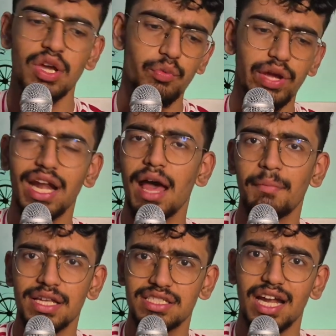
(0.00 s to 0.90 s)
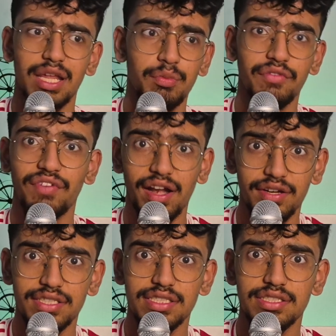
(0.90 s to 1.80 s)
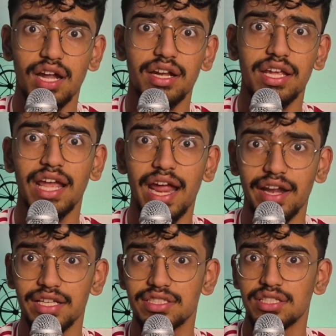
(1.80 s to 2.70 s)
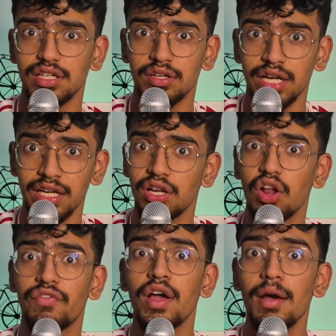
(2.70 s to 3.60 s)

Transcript: We had Amass starting, we had Fredricson starting, Eriksson, Lindelof,